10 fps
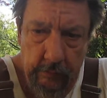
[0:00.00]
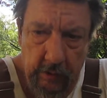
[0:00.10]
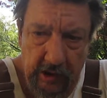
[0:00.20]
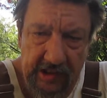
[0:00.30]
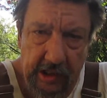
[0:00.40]

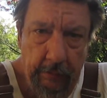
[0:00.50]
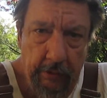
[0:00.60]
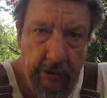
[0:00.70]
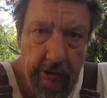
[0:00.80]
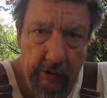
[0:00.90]

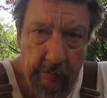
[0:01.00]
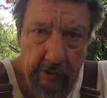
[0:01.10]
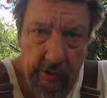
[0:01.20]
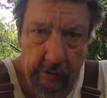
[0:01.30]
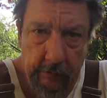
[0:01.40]
assemble them
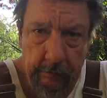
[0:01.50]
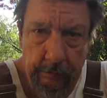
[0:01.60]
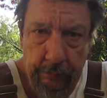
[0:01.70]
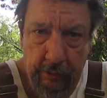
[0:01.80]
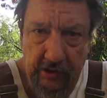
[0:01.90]
and
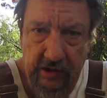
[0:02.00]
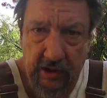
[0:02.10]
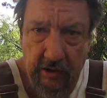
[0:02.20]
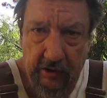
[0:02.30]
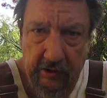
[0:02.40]
put
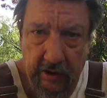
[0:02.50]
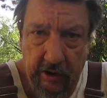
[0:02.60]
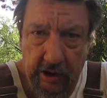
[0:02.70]
stills on.